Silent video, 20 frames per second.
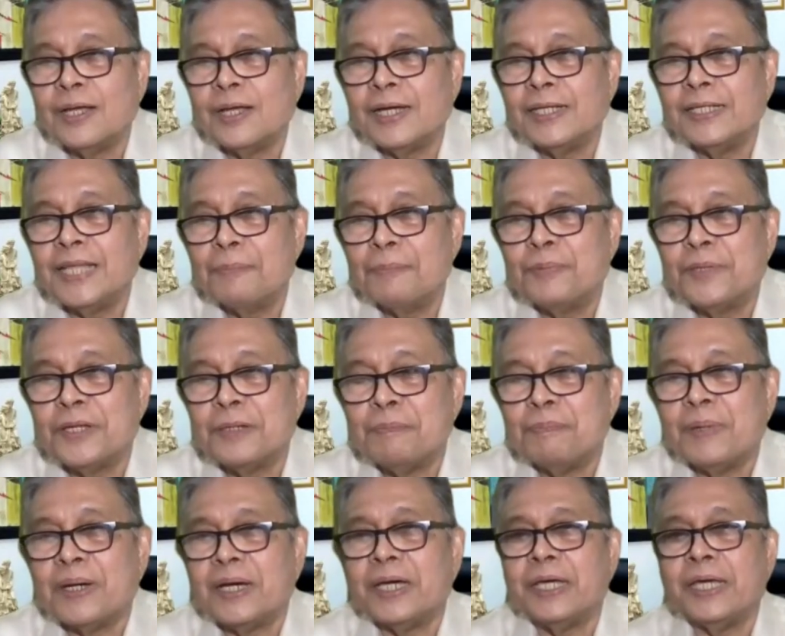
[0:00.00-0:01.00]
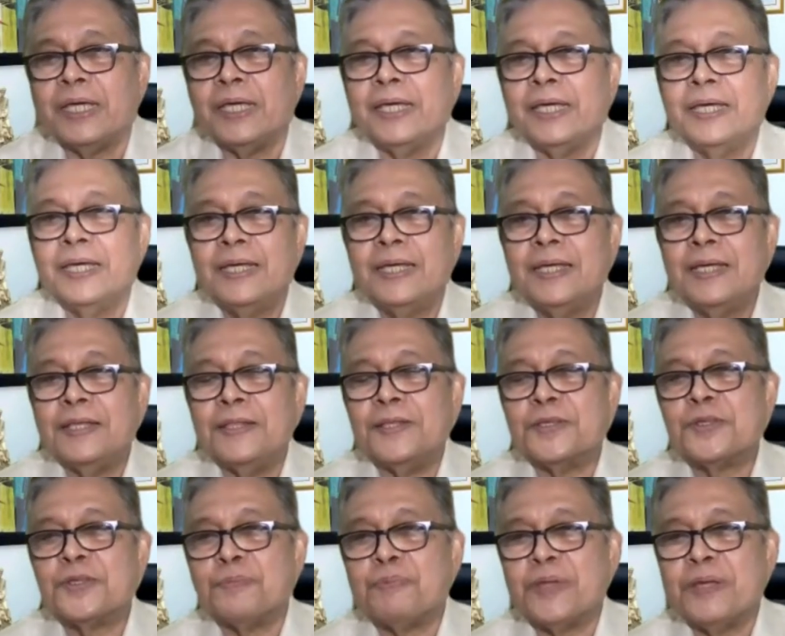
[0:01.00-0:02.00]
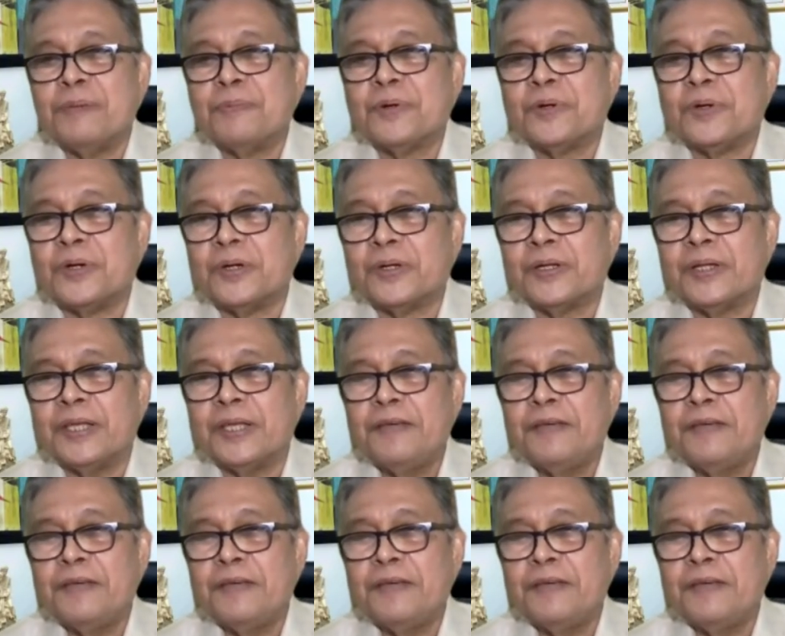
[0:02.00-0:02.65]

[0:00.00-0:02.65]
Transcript: adopted by the Supreme Court,